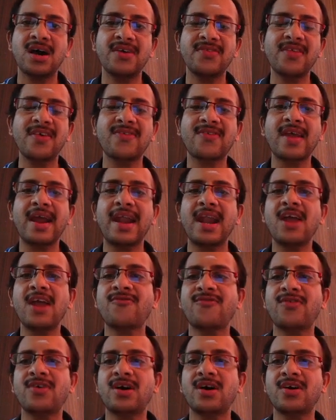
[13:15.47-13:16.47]
this kind of
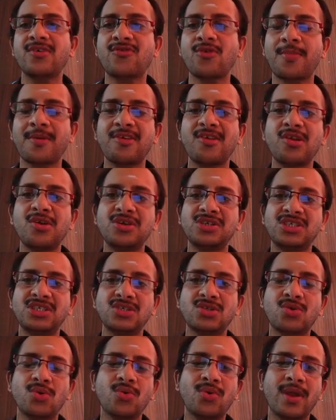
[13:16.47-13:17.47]
super resolution
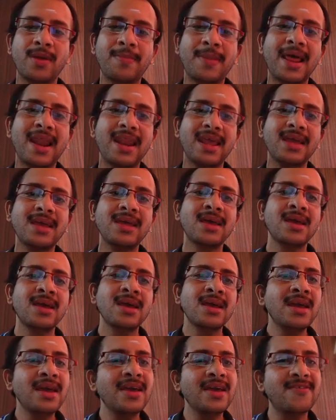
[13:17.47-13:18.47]
through deep learning
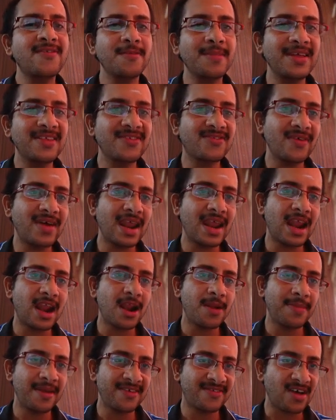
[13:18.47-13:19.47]
is mean square error
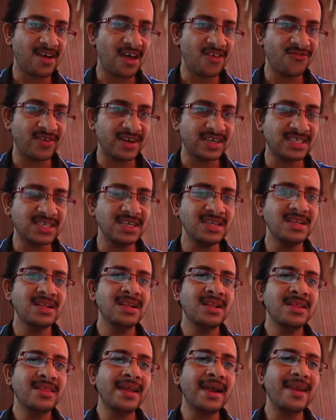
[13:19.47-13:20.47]
based cost function.
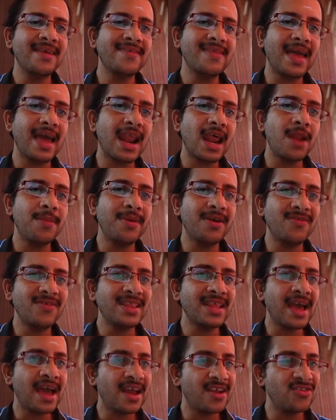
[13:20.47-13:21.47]
That is the error between
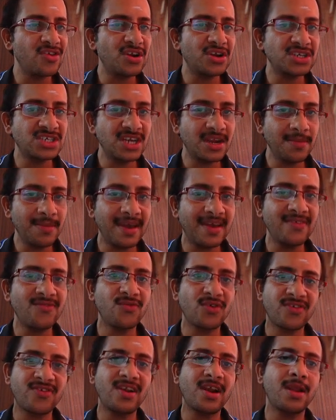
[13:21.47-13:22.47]
the high resolution image,
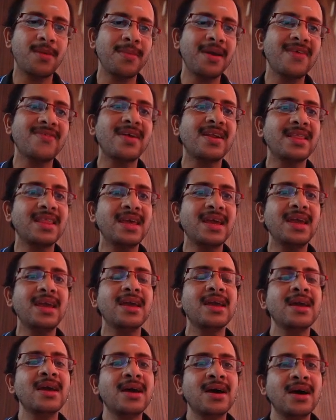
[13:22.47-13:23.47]
original image, and the
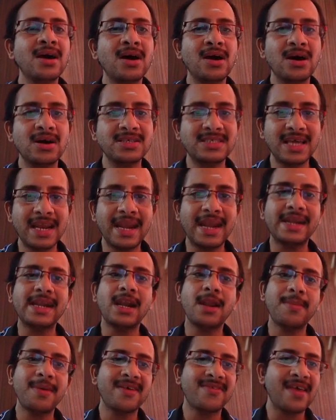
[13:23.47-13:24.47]
generated
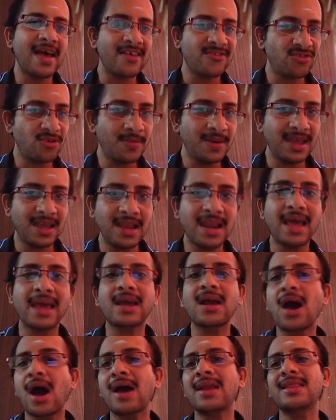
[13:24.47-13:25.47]
image has to be like,
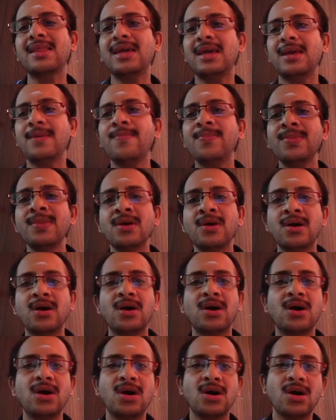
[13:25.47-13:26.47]
or the
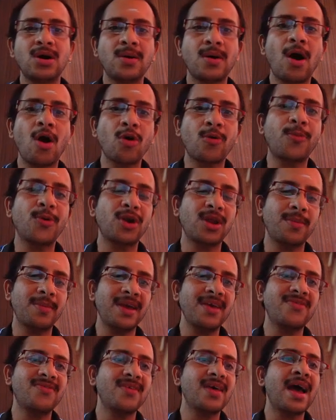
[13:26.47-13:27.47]
output
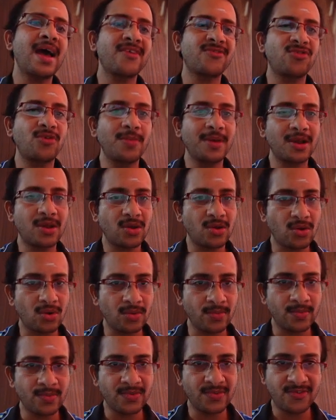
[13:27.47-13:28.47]
image has to be
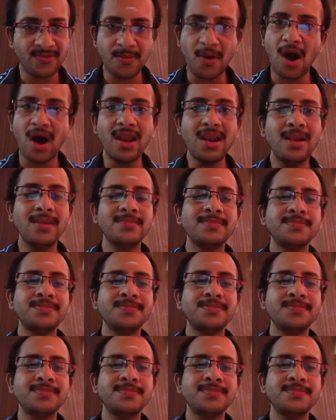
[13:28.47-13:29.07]
small,